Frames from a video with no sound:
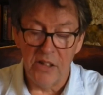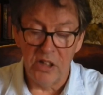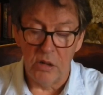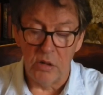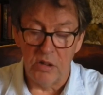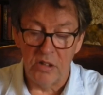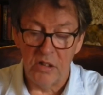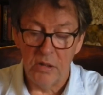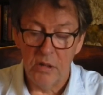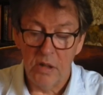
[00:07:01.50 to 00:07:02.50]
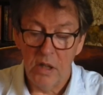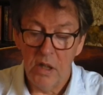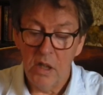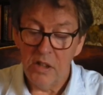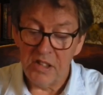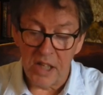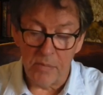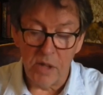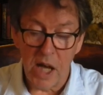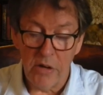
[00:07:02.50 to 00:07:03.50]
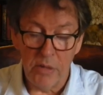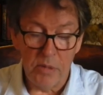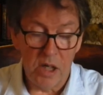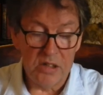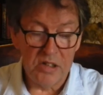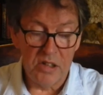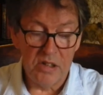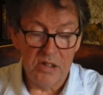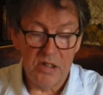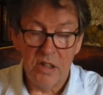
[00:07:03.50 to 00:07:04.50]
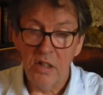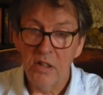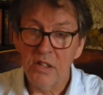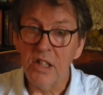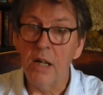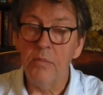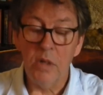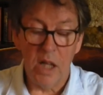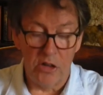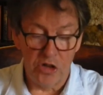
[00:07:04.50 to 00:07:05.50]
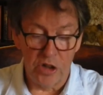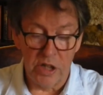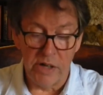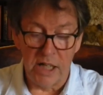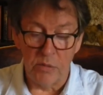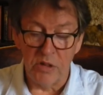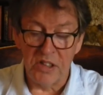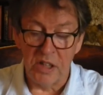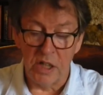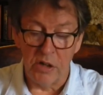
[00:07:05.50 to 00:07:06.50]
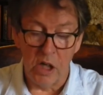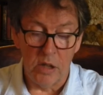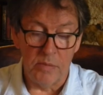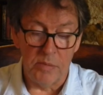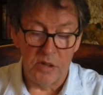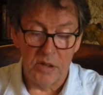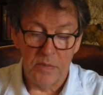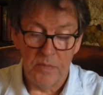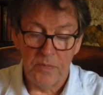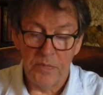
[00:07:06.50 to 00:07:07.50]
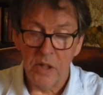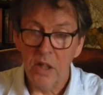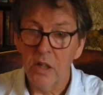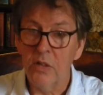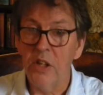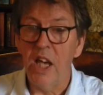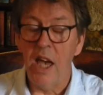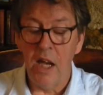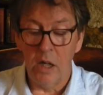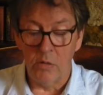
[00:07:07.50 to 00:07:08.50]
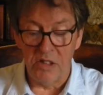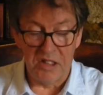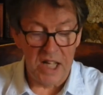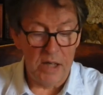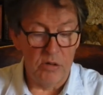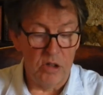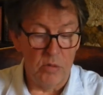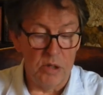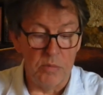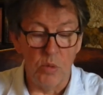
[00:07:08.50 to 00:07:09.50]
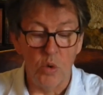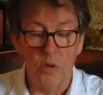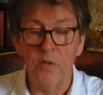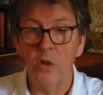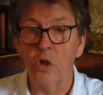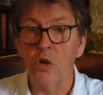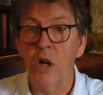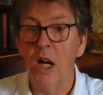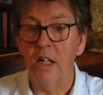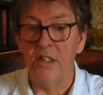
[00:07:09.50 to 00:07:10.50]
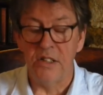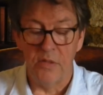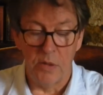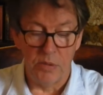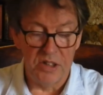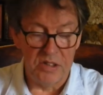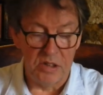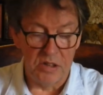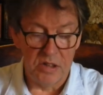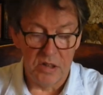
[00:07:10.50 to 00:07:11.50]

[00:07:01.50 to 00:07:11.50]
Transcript: owners, some carrying baskets, some clutching their animals in their arms, and the air resounded with the mournful cries of the prisoners.